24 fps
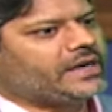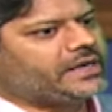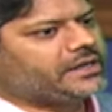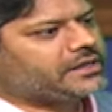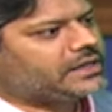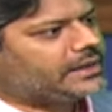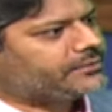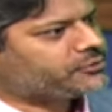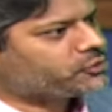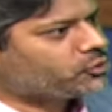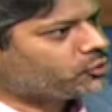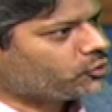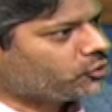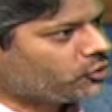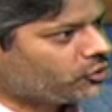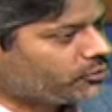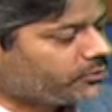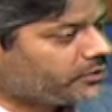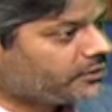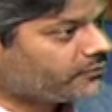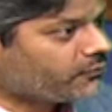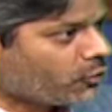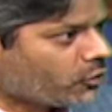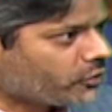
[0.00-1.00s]
When it comes to
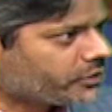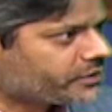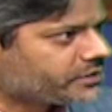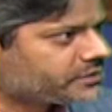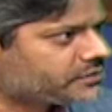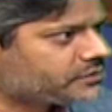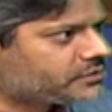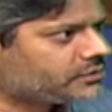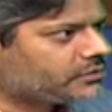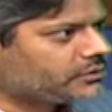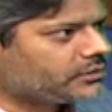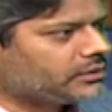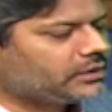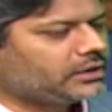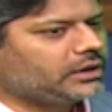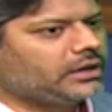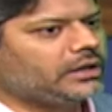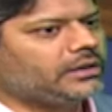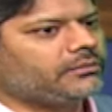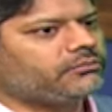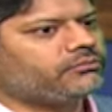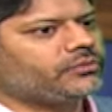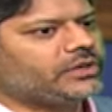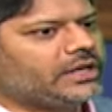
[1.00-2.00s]
global wars,
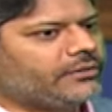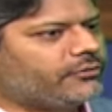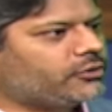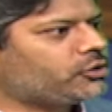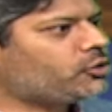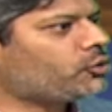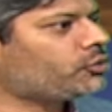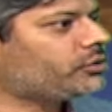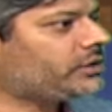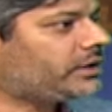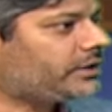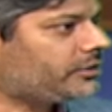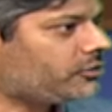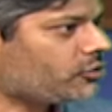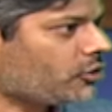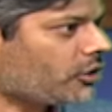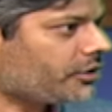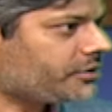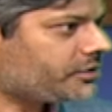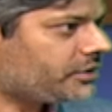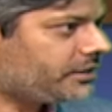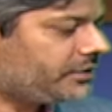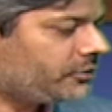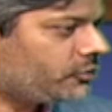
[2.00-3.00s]
even though they're
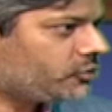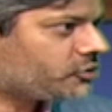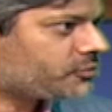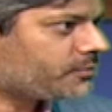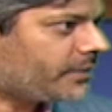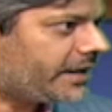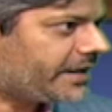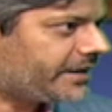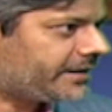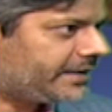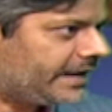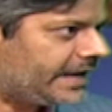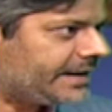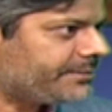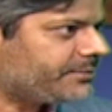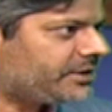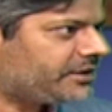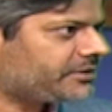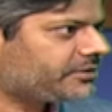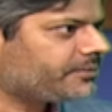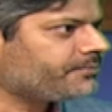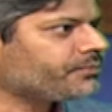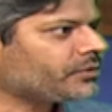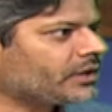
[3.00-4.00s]
not induced by
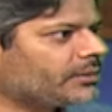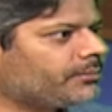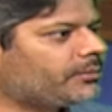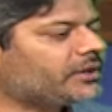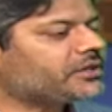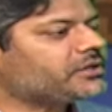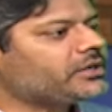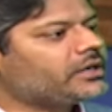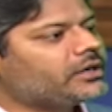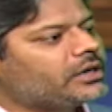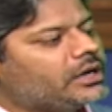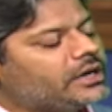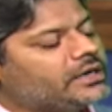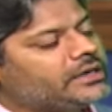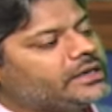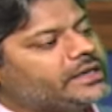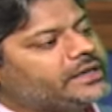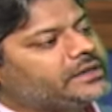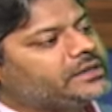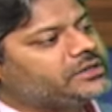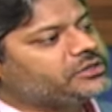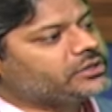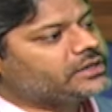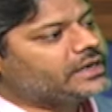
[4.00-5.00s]
climate, but there are
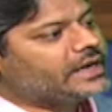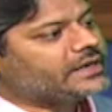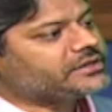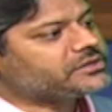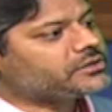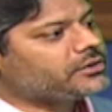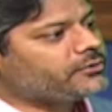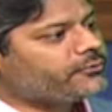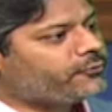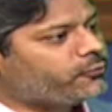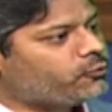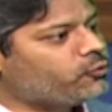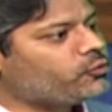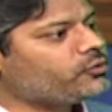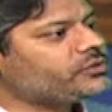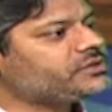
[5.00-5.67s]
like international